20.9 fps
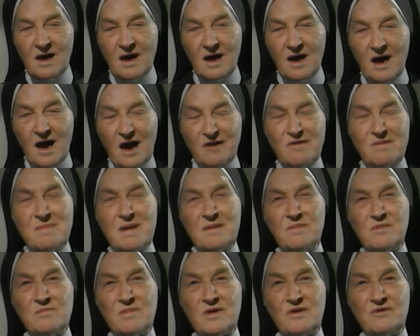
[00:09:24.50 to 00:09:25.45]
I
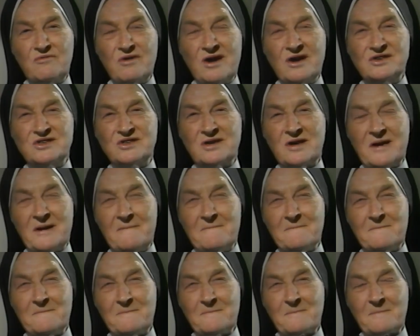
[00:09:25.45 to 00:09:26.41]
remember Mother
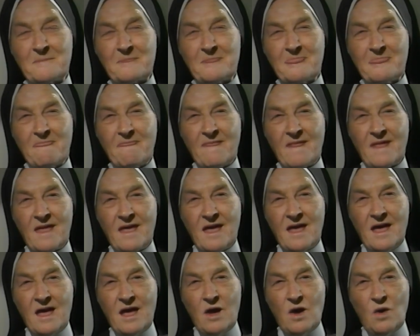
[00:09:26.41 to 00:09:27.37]
Angeline.
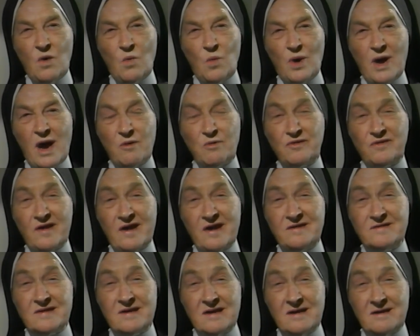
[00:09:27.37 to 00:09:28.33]
When I was
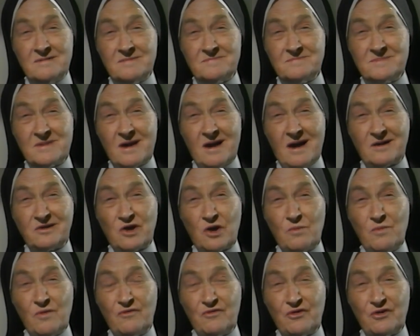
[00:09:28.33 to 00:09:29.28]
18,
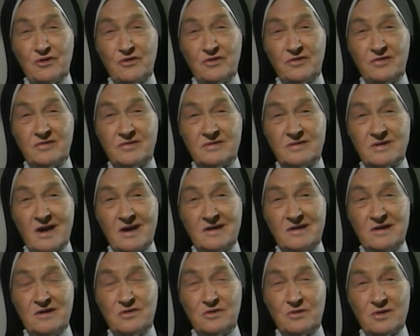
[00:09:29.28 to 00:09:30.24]
October 1st,
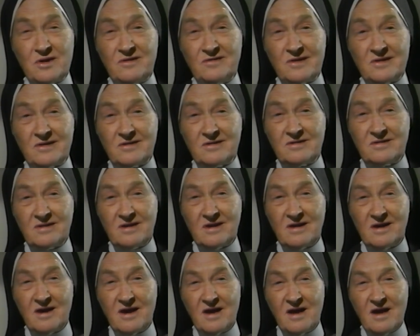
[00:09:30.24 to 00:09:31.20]
1936,
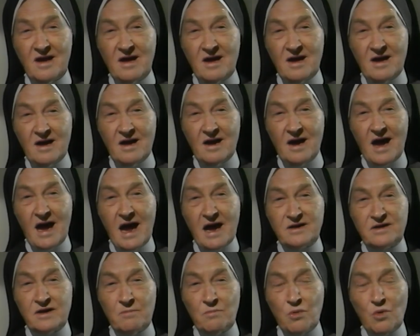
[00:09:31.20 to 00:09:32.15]
I
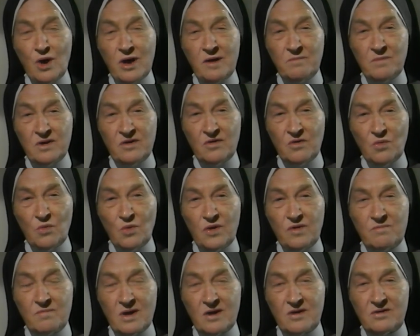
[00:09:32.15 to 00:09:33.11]
had an appointment
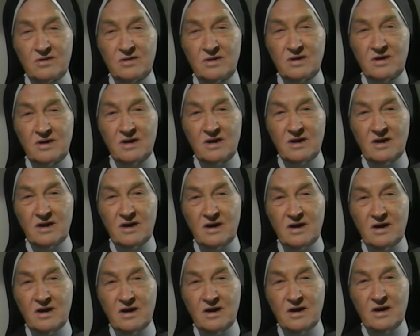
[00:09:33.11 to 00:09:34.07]
with Mother
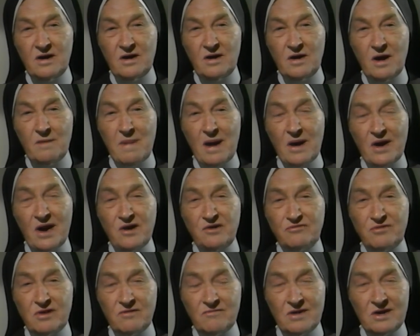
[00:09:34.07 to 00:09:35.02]
about
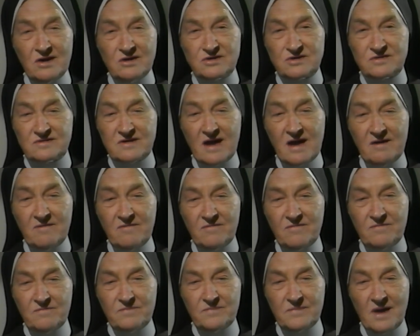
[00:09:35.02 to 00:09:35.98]
entering religious
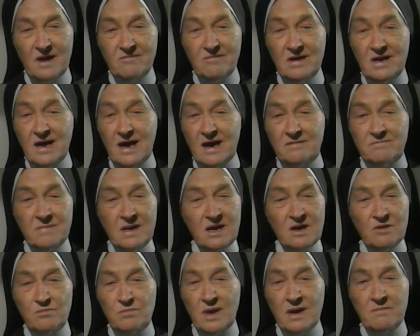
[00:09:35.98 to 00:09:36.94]
life. I really hadn't made
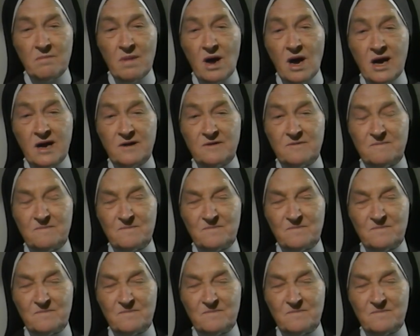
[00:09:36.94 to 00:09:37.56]
up my mind.